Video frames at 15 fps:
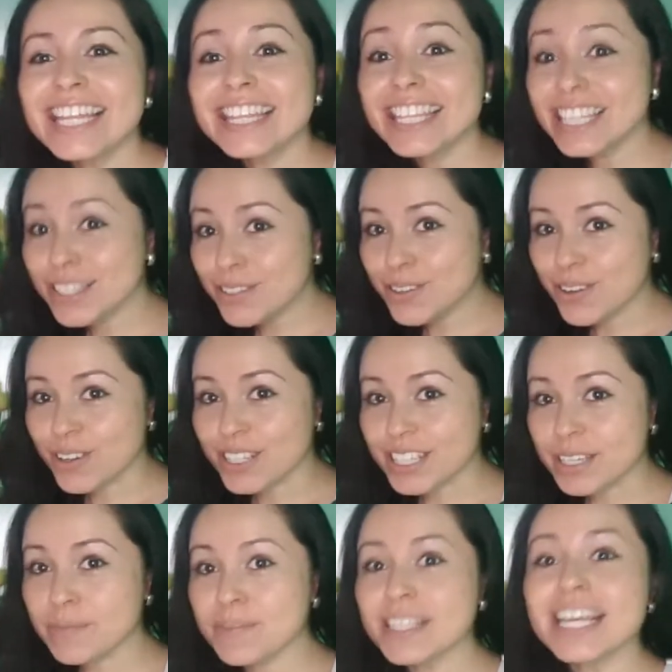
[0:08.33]
these two
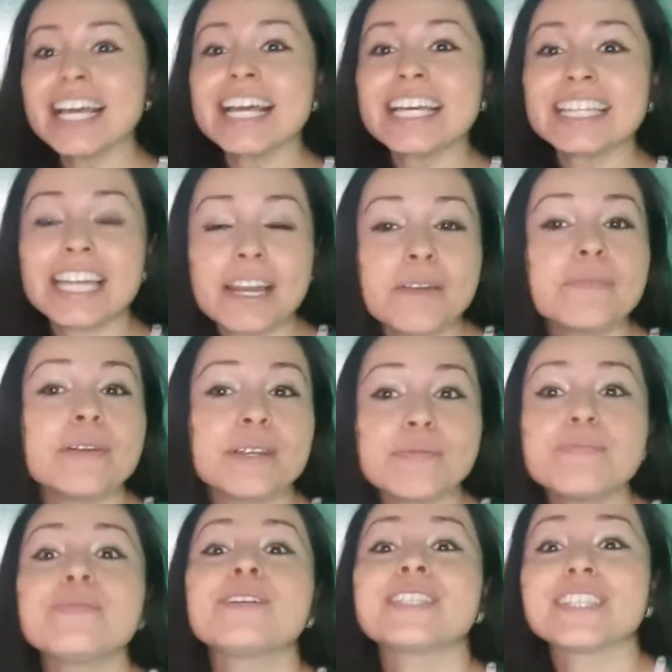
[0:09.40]
concepts that are very
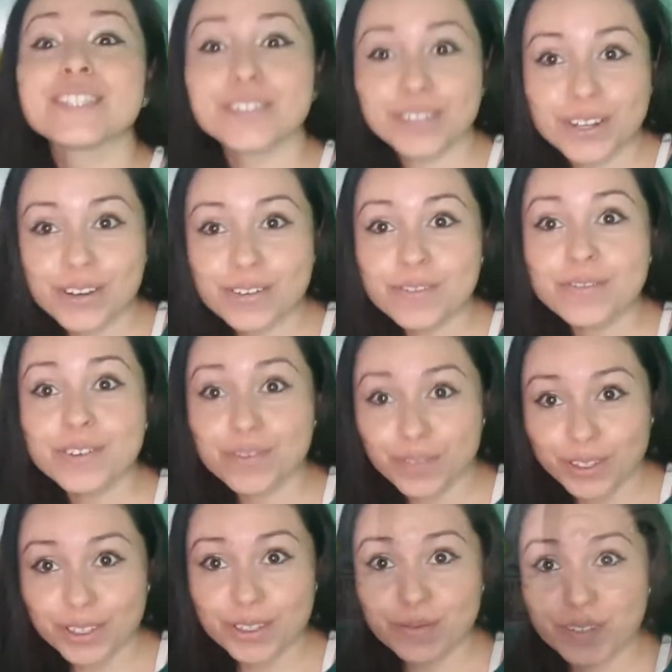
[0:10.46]
important to know for
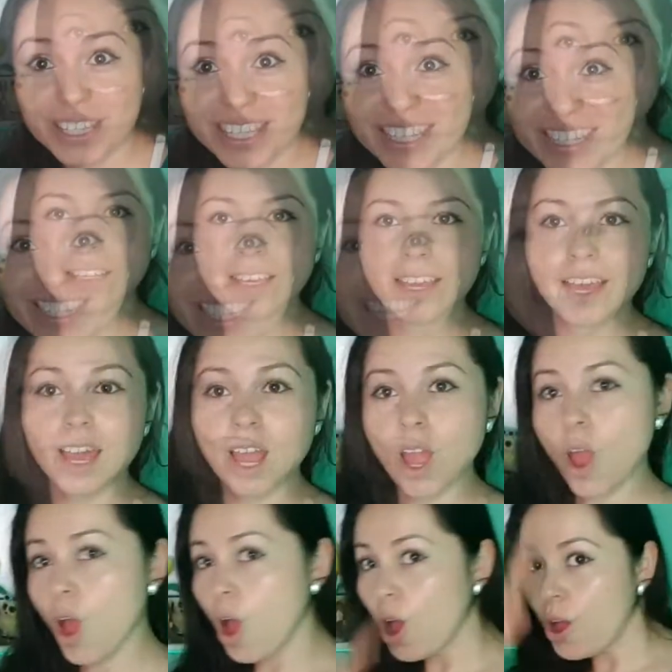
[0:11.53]
future videos.
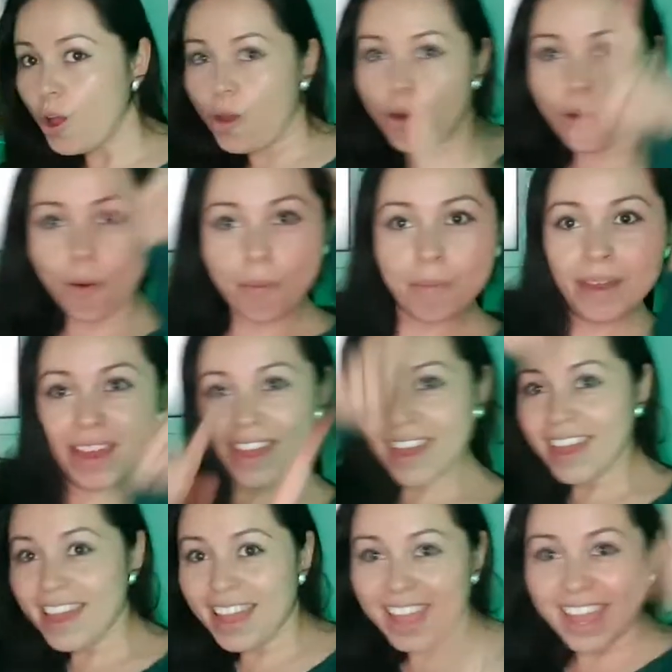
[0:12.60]

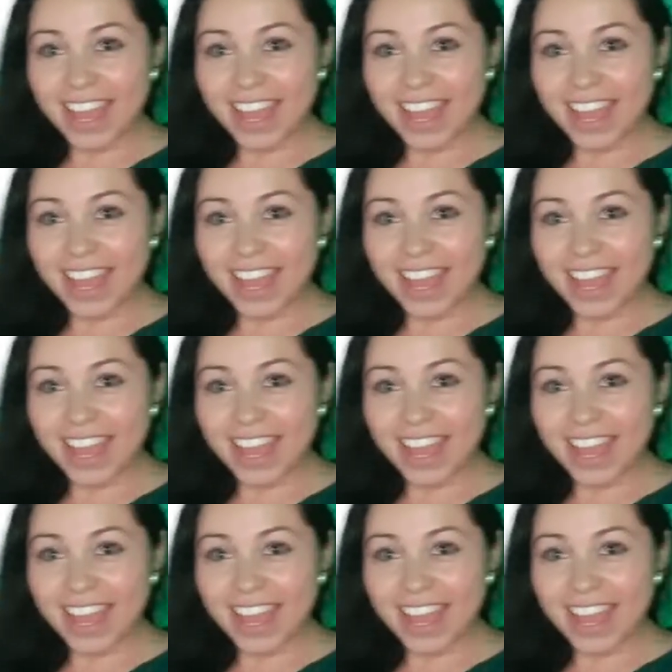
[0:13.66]
Comenzamos!